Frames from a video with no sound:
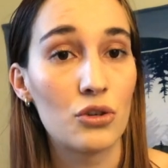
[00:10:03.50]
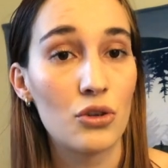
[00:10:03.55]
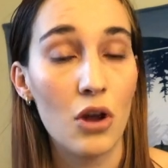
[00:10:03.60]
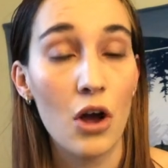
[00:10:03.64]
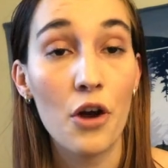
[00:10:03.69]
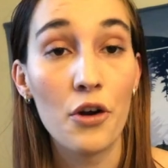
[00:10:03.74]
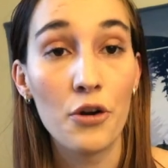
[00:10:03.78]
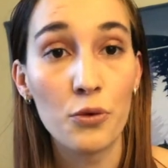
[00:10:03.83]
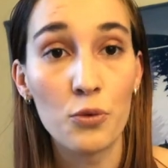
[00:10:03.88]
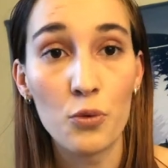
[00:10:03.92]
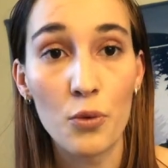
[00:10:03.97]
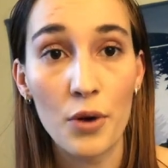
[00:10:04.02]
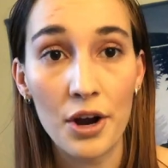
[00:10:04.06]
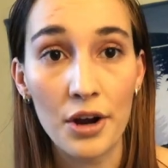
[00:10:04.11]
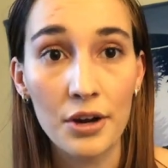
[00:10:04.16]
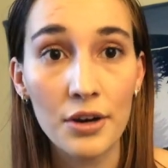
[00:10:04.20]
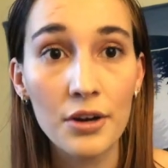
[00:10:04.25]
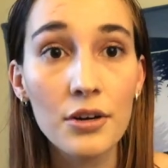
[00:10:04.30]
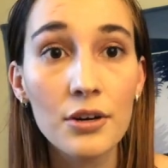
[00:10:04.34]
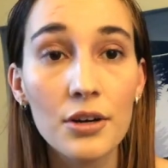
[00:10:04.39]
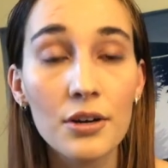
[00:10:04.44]

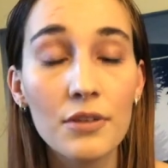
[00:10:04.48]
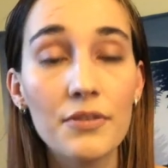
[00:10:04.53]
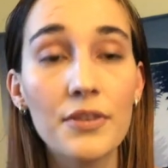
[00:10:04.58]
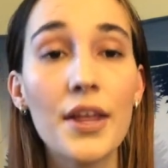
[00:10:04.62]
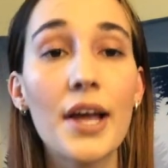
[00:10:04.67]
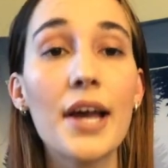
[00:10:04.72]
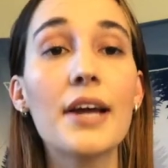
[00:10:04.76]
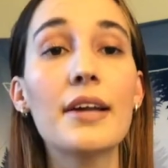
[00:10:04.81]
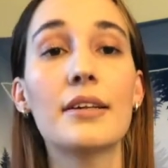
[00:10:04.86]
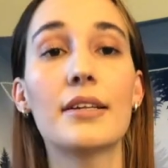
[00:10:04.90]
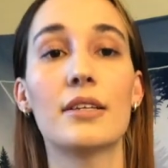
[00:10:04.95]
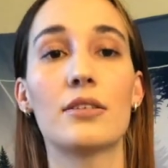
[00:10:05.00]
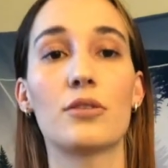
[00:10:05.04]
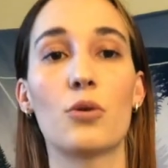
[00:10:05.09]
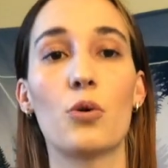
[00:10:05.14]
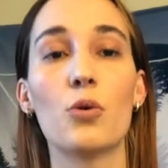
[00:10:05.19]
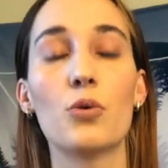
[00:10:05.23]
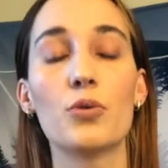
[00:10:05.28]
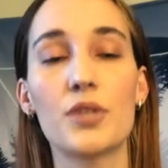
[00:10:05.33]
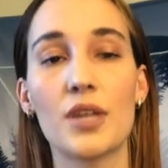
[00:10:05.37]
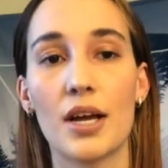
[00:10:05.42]
unaware of that this
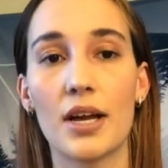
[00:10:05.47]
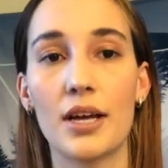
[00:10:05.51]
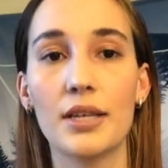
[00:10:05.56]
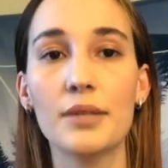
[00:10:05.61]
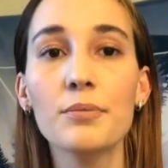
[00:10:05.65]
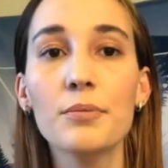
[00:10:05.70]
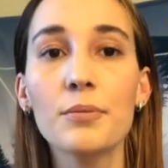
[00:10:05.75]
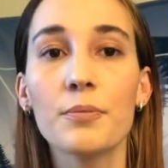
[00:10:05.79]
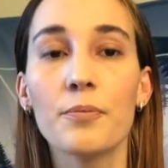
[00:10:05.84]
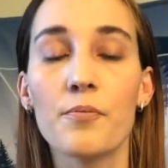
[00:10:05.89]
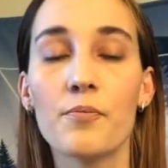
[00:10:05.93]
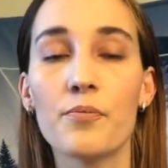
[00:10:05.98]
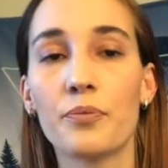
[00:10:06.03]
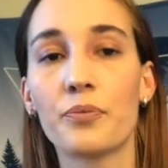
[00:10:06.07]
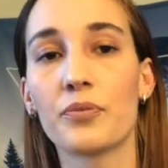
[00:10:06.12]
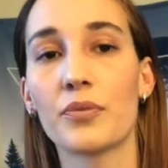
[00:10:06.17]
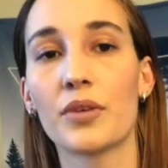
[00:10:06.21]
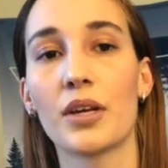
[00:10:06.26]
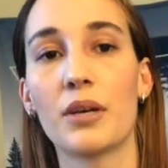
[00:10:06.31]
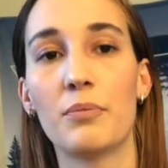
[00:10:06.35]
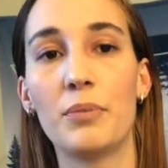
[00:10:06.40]
whole time
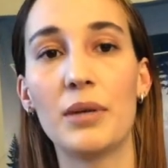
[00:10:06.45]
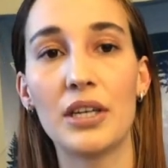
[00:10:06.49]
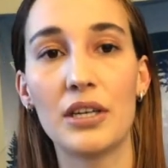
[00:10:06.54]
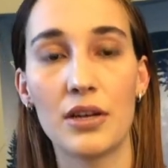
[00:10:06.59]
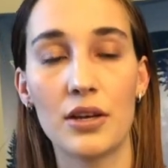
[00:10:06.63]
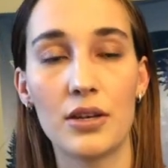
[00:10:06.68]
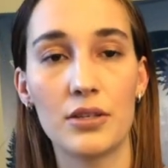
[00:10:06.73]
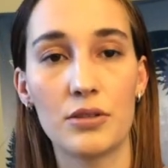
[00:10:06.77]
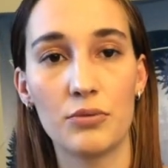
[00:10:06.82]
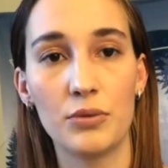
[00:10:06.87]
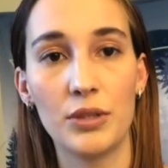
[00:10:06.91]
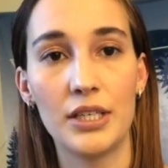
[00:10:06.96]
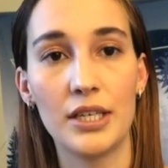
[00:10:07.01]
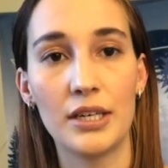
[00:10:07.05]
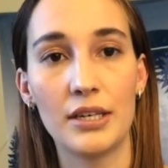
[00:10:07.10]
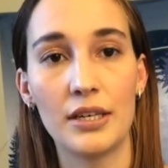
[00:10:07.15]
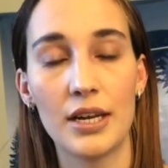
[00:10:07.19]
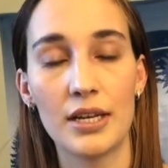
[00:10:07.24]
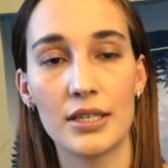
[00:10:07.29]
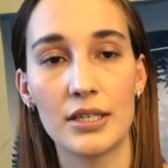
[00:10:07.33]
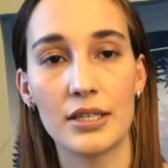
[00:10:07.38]
because we
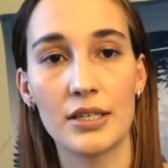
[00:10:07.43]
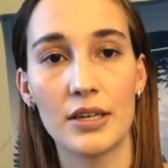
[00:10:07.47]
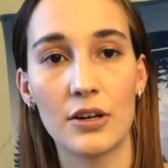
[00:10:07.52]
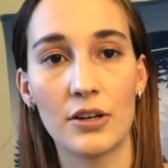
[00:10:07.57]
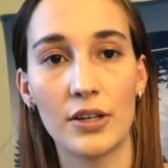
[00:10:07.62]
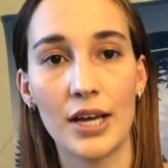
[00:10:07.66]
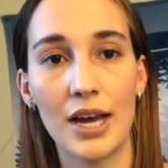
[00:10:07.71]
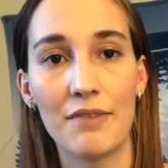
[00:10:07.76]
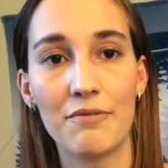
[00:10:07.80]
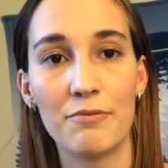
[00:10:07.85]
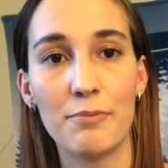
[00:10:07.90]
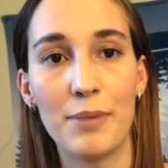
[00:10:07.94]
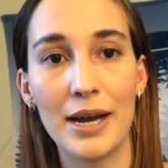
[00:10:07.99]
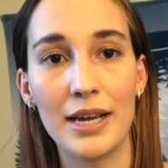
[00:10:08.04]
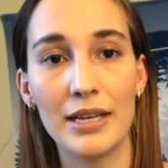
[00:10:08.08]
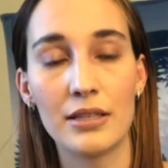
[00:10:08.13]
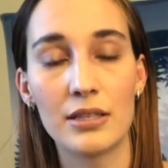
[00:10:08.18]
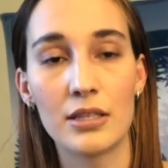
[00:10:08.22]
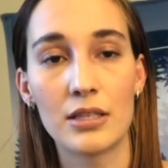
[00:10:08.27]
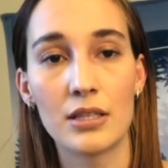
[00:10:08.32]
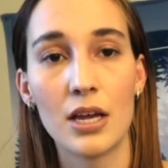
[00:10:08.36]
didn't necessarily have
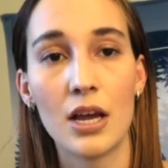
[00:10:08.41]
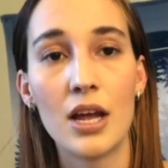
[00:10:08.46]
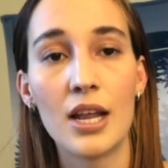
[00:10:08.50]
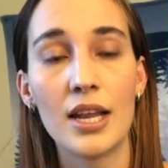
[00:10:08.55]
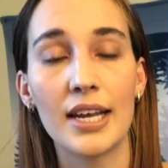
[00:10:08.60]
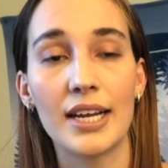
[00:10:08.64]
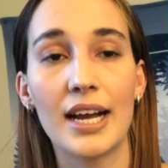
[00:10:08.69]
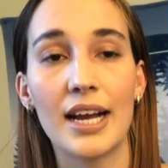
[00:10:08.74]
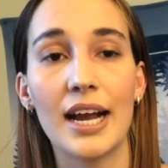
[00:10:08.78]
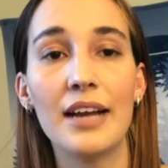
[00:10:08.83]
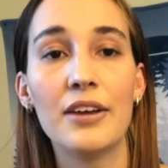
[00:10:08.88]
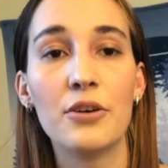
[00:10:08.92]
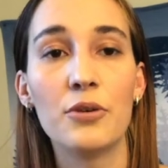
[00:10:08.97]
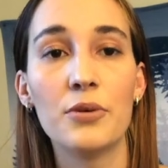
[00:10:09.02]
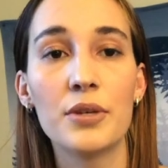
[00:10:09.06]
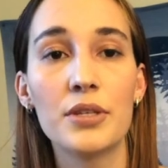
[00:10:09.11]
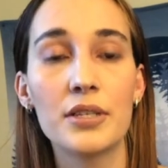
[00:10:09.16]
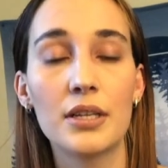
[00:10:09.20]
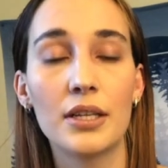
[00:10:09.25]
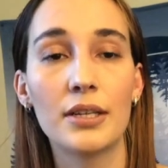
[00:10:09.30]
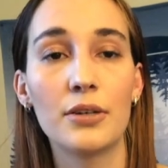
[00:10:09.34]
bites. Like, I
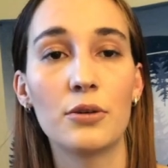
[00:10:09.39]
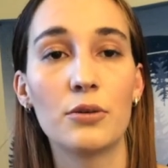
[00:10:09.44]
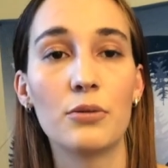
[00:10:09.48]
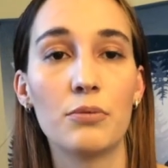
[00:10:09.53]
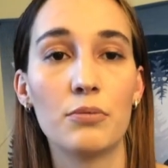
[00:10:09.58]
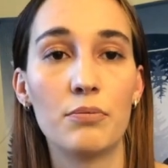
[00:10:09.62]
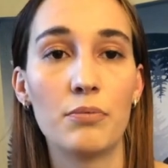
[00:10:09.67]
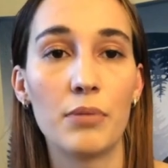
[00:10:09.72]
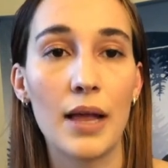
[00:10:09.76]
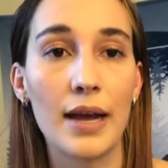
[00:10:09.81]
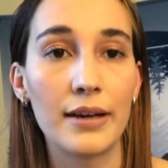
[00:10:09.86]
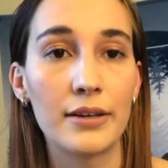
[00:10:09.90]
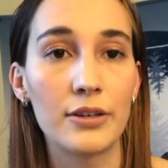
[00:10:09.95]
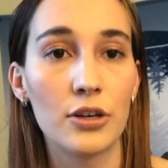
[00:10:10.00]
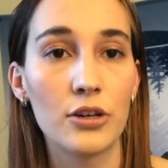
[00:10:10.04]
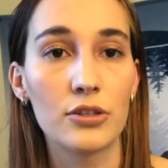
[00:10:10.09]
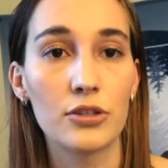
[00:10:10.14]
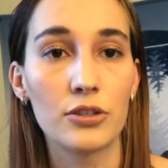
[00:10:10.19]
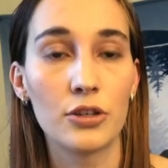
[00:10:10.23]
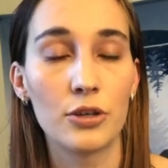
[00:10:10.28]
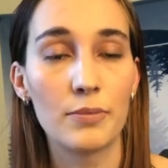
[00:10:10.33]
noticed the little black
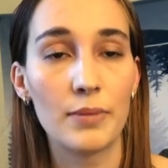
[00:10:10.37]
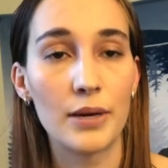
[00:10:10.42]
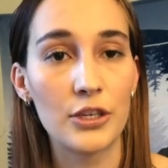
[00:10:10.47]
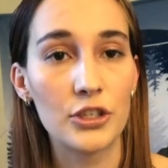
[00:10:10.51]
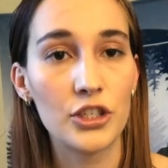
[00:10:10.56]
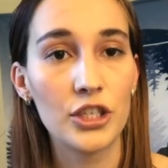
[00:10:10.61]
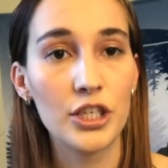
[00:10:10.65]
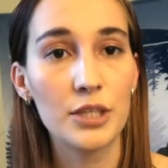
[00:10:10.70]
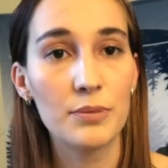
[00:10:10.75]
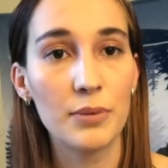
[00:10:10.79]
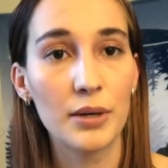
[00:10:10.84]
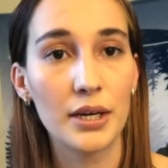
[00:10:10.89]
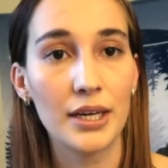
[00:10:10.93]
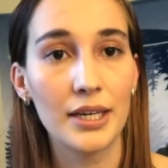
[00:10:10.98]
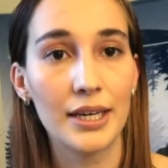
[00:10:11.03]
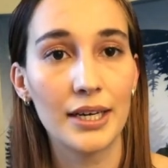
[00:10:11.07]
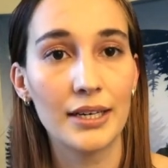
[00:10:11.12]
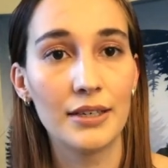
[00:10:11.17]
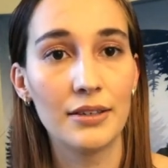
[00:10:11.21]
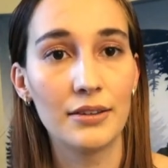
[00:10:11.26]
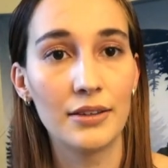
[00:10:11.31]
dots in our bed sheets, but
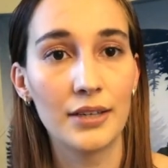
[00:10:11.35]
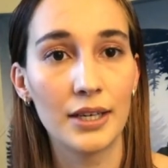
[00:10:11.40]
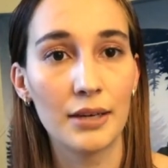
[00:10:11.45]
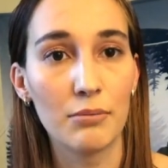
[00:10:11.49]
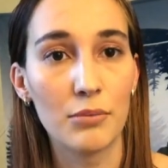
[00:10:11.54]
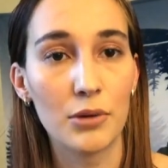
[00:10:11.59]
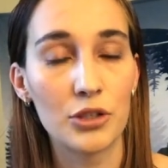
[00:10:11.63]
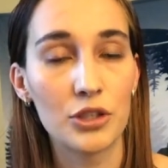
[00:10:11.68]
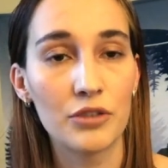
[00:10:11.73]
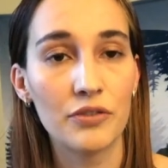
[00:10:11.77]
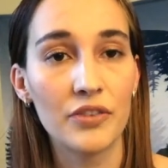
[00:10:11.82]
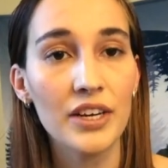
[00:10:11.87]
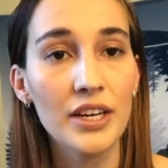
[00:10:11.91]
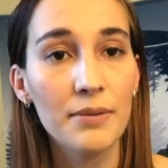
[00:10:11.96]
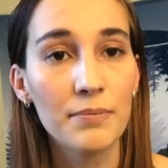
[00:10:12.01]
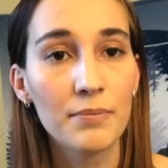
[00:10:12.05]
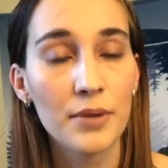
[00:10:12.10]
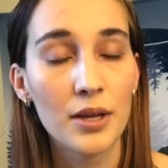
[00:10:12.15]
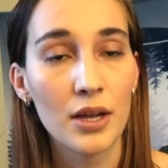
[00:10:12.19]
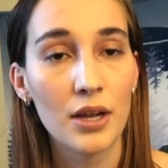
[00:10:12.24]
like I didn't think much of it.